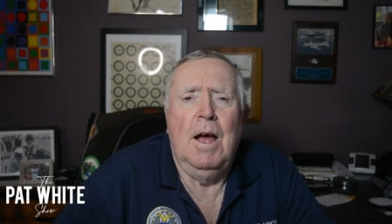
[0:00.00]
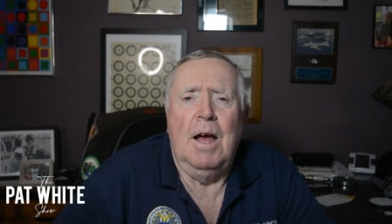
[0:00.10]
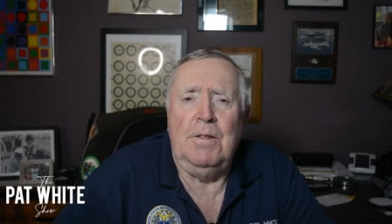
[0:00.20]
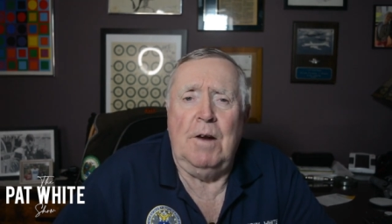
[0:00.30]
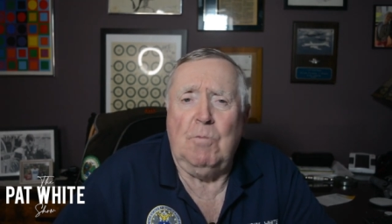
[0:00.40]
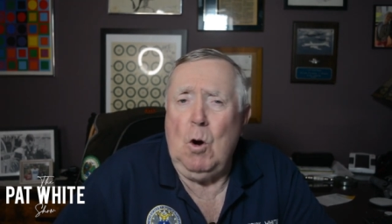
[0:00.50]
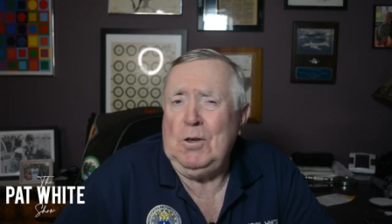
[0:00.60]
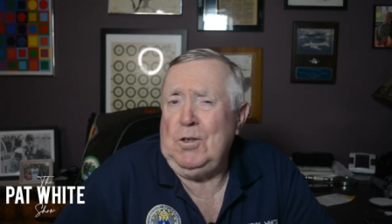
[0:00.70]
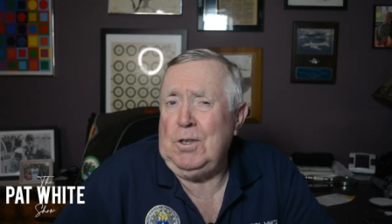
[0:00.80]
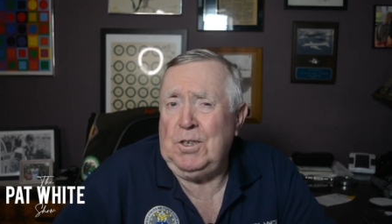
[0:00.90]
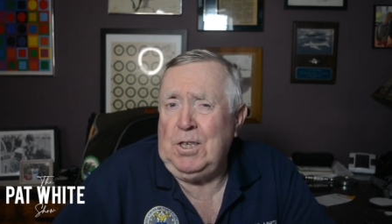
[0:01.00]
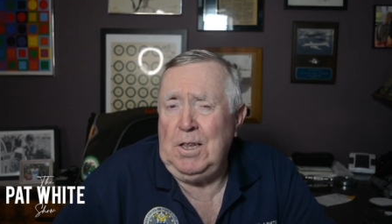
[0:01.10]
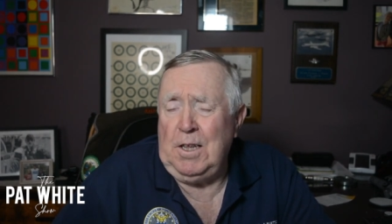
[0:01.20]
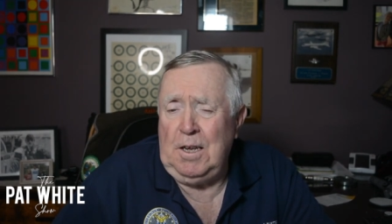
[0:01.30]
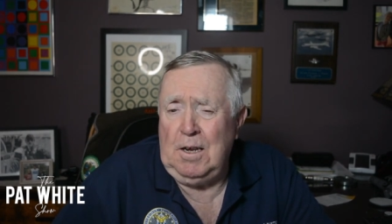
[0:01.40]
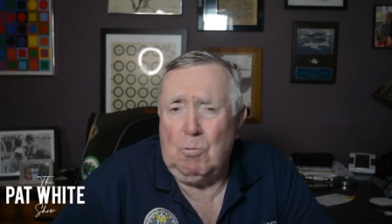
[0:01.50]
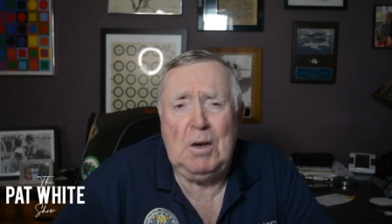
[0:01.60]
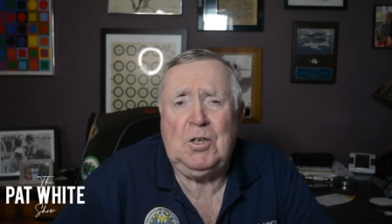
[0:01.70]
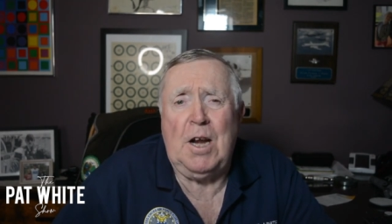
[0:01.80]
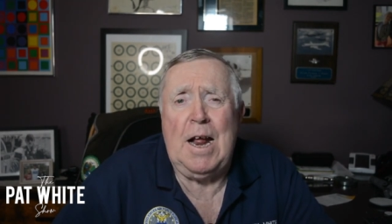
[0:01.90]
And then, of course, you can see the
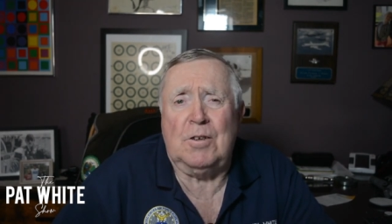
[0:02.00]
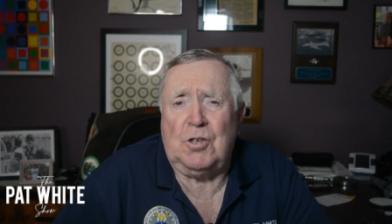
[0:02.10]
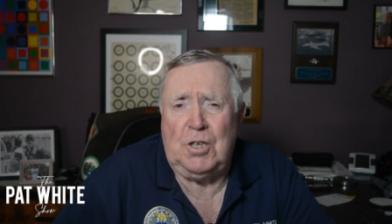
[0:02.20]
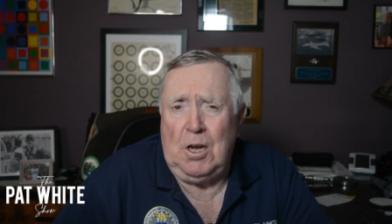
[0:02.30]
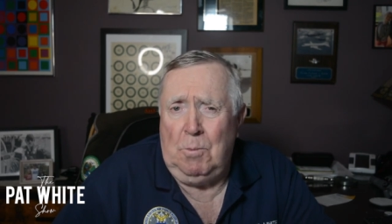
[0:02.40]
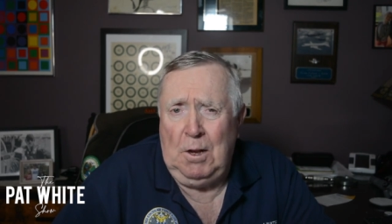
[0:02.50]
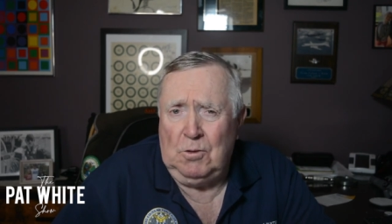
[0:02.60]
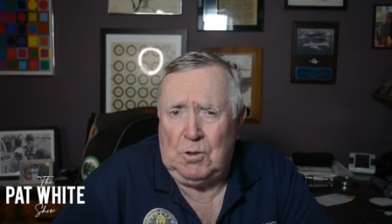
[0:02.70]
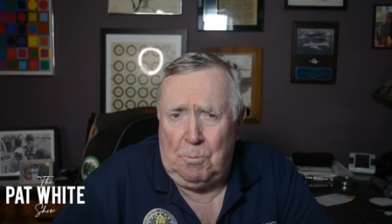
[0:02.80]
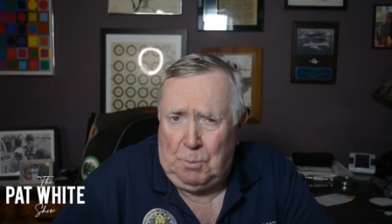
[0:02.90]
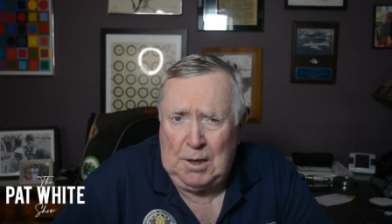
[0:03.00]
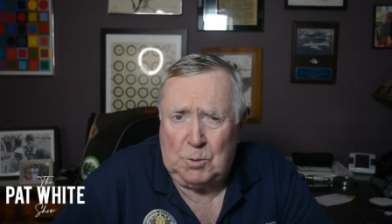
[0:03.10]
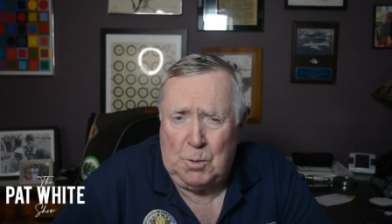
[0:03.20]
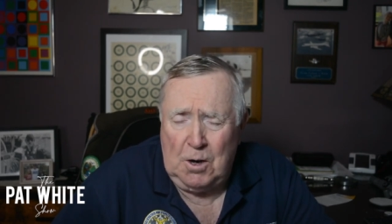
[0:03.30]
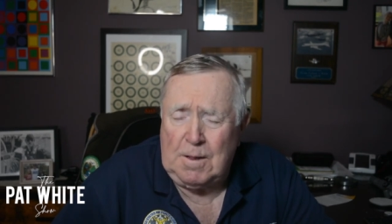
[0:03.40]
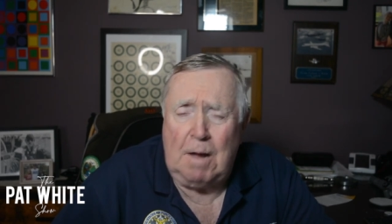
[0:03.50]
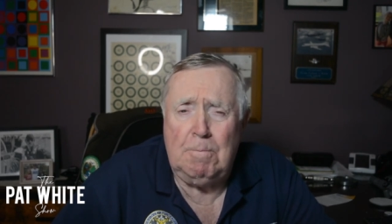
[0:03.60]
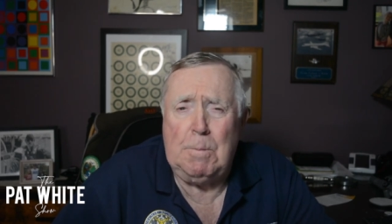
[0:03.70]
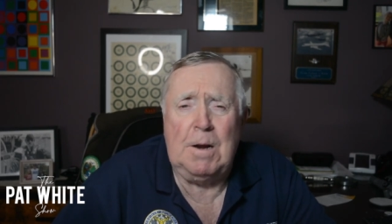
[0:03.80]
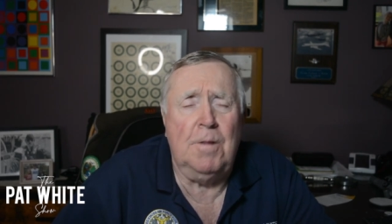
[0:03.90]
rusted-out steel mills in Pittsburgh. That
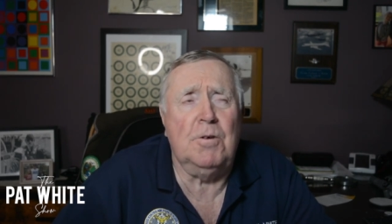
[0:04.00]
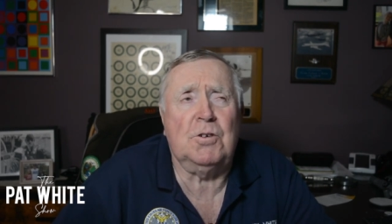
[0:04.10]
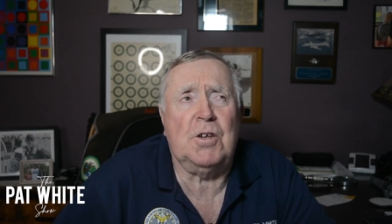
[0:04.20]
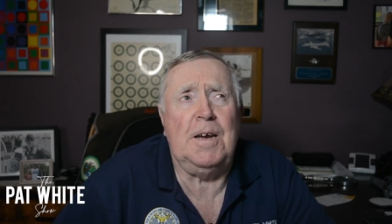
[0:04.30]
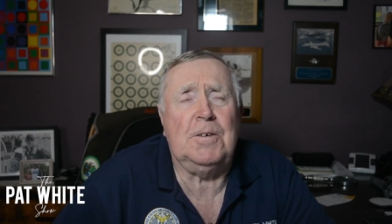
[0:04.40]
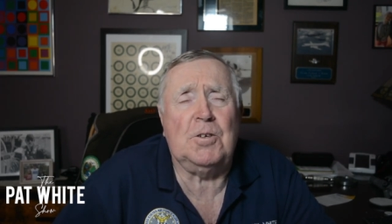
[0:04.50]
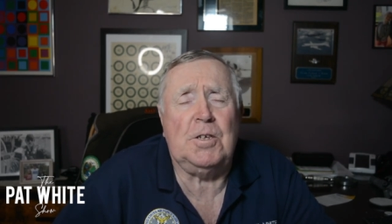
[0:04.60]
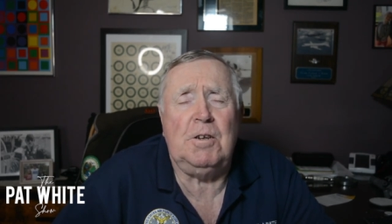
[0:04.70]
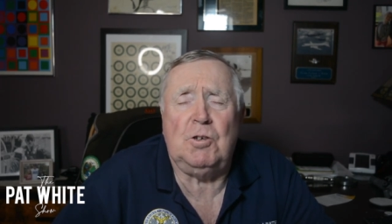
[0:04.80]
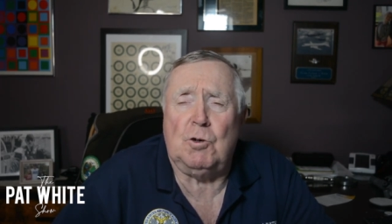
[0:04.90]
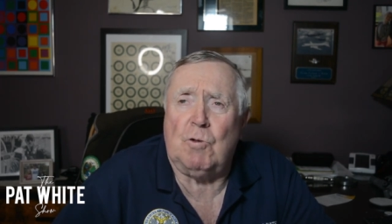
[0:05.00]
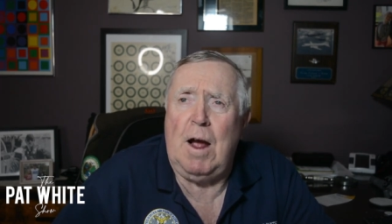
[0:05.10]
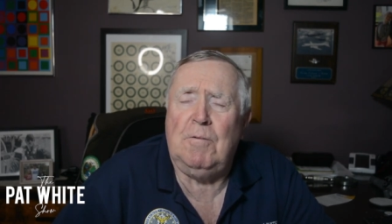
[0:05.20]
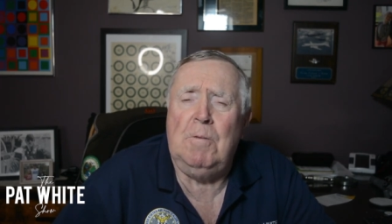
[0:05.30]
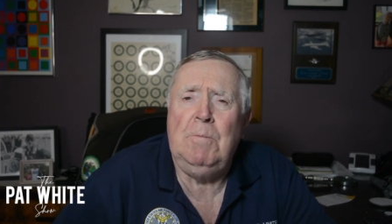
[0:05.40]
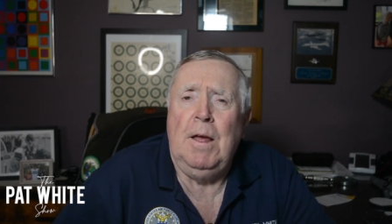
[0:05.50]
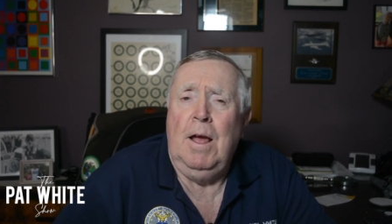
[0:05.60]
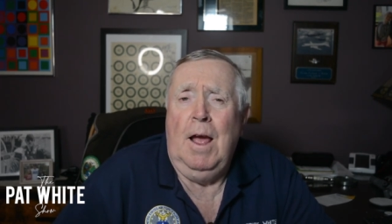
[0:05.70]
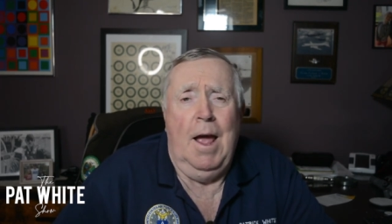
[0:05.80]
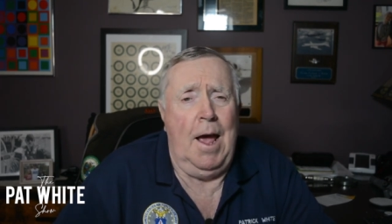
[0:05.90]
would be another sight to see as you travel.
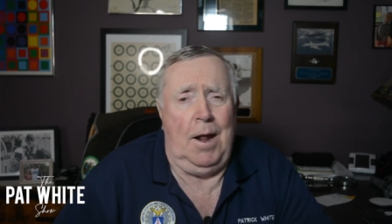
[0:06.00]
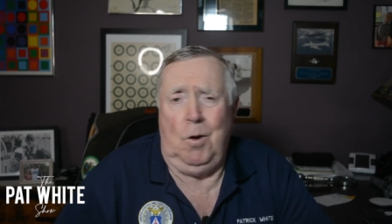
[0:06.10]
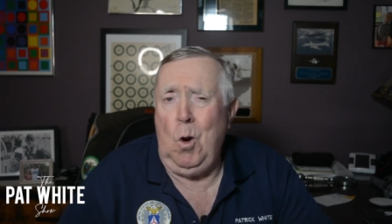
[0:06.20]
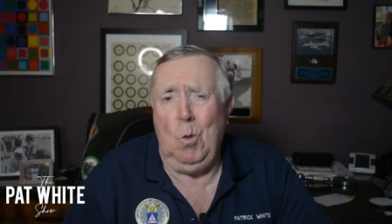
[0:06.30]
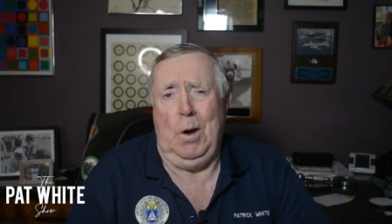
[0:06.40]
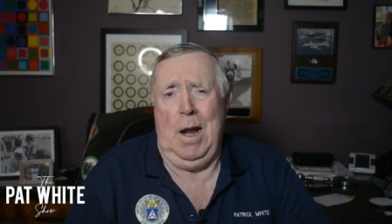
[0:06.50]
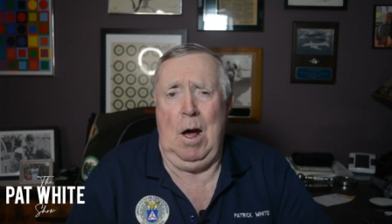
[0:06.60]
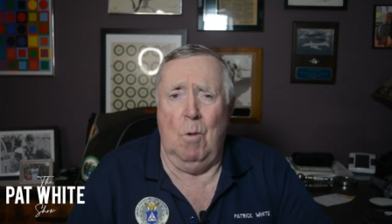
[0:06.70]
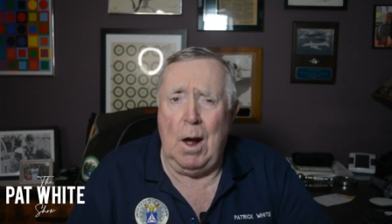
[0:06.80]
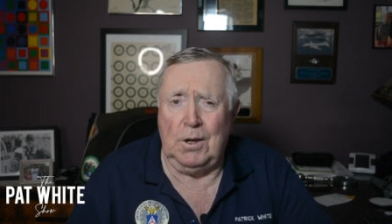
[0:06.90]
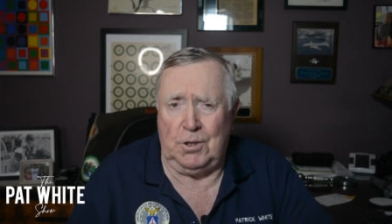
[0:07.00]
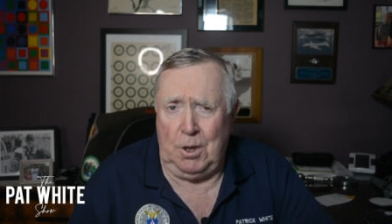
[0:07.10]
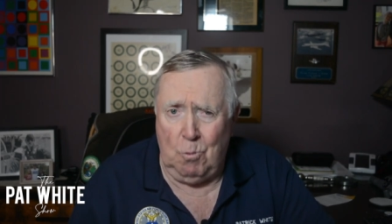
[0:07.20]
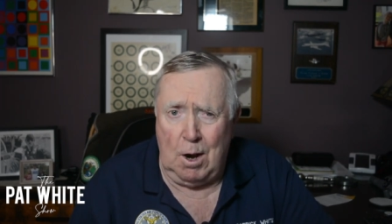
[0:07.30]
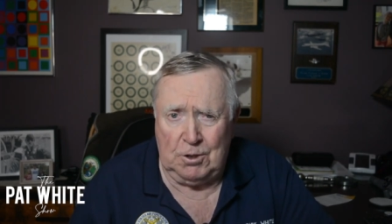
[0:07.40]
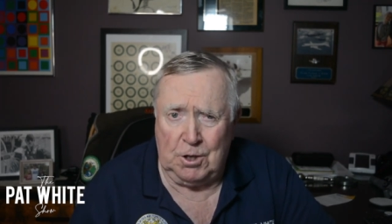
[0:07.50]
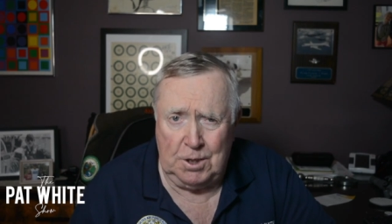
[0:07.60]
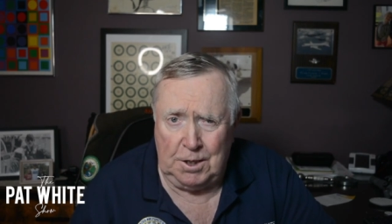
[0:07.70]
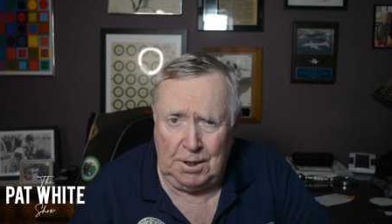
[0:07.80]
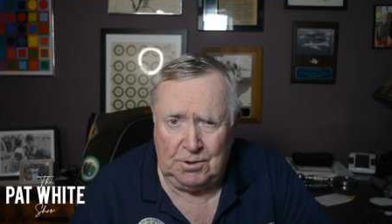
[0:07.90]
And who would not want to see
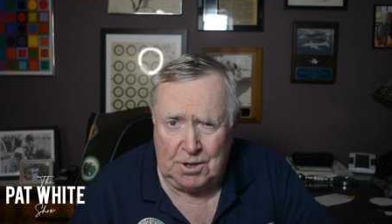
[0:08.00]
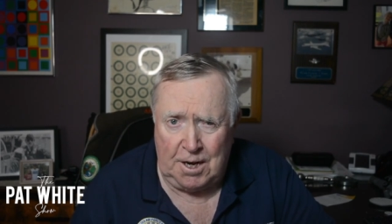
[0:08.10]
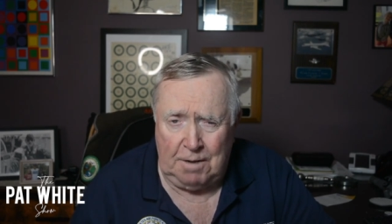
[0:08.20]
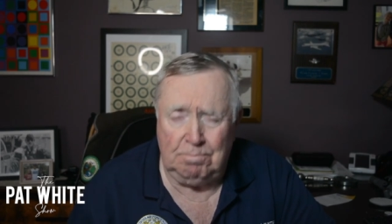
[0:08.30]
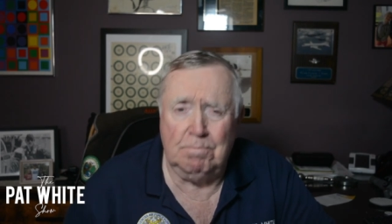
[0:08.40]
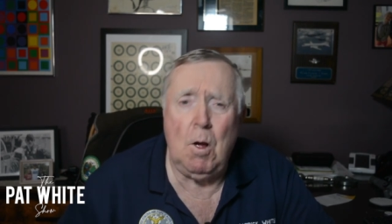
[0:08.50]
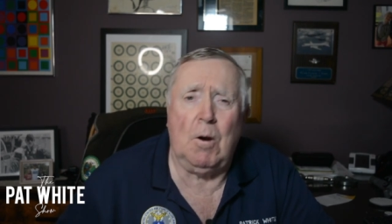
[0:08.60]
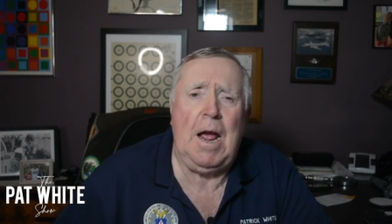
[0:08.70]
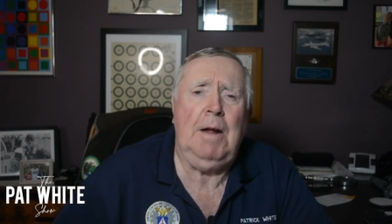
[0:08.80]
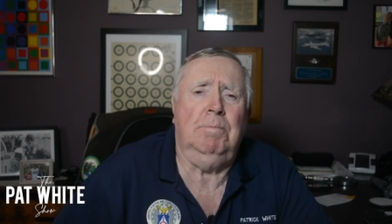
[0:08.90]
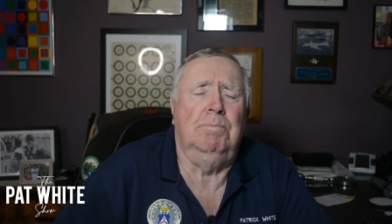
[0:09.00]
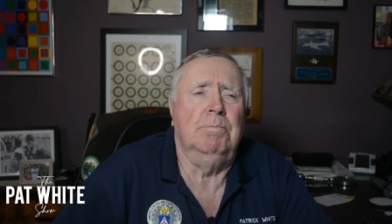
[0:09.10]
Washington, D.C.? Okay?